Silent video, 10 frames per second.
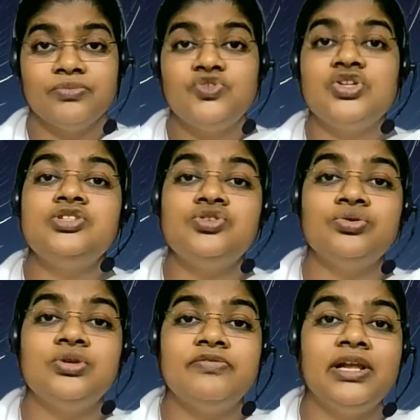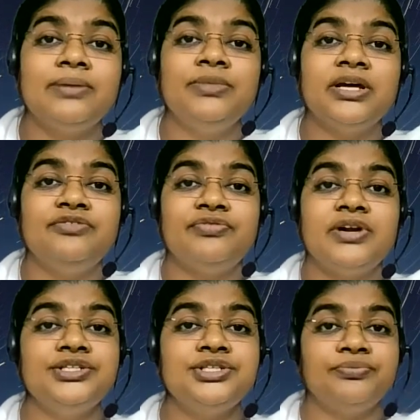just to develop that
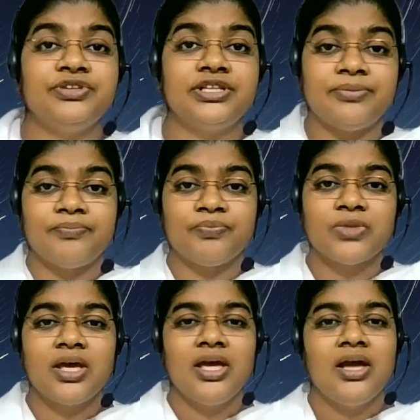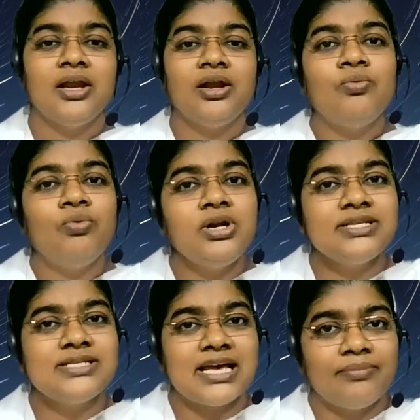friendship with him. Now, what
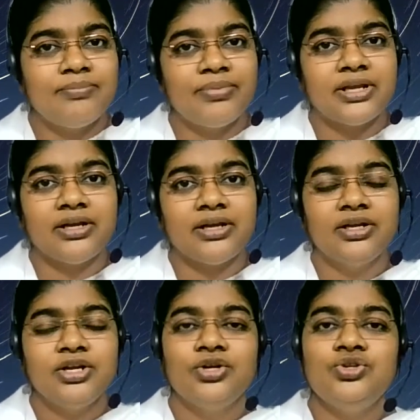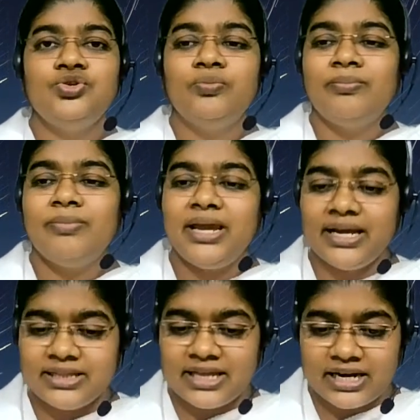is happening to
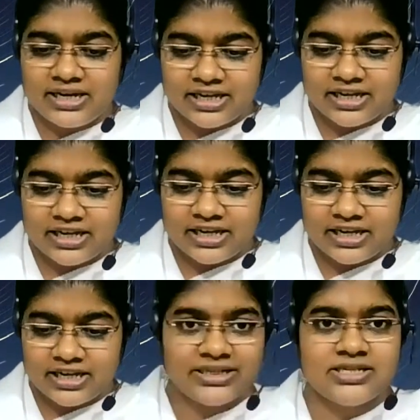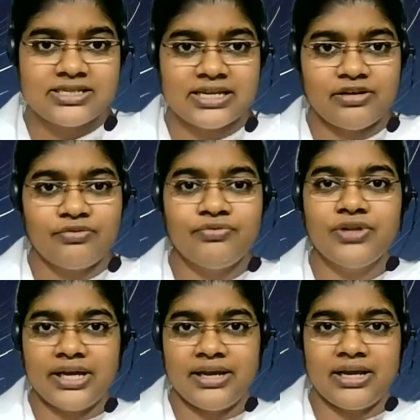make that expected self,
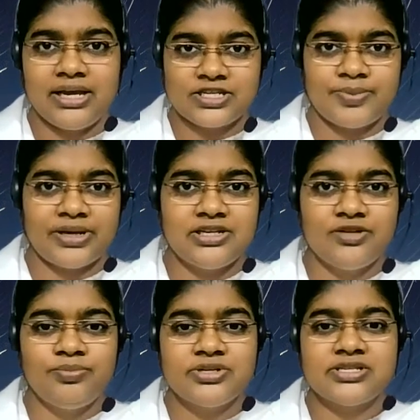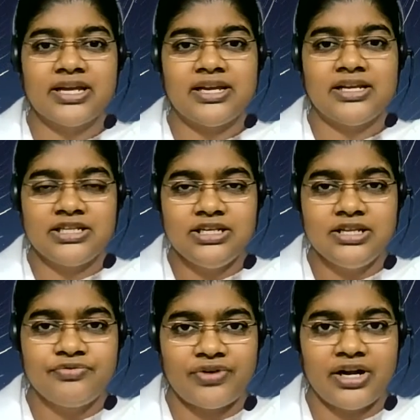the expected personality,
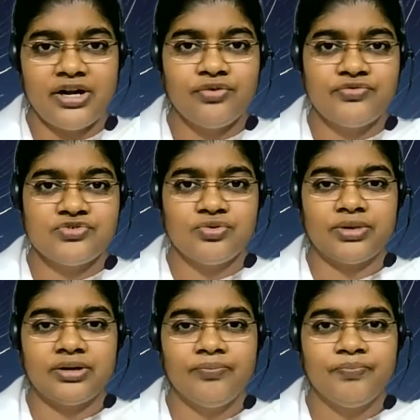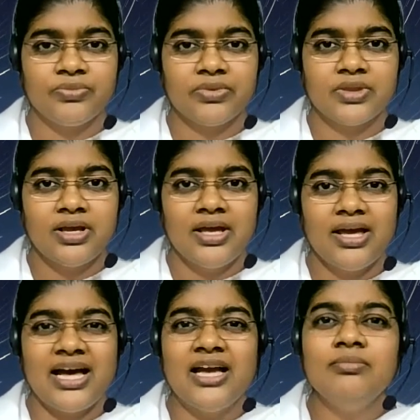the friend of Suman?
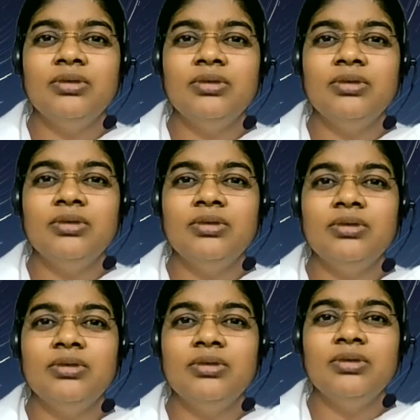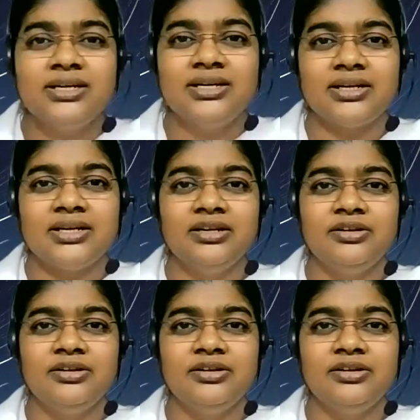I am hurting my current